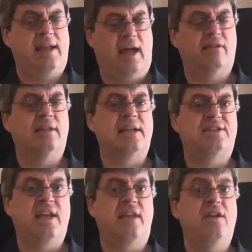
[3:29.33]
Now, let's
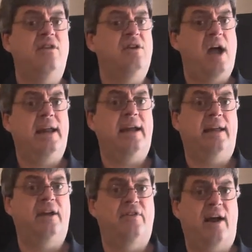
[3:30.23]
say that you're not
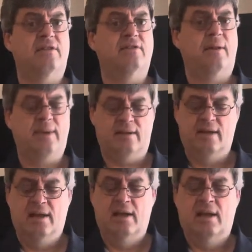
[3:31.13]
hitting it right. So let me
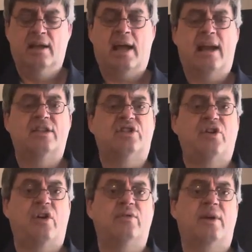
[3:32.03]
kind of
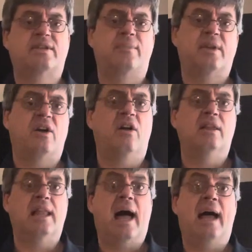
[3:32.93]
show you something
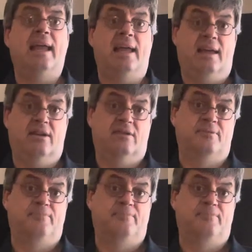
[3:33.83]
called lie angle.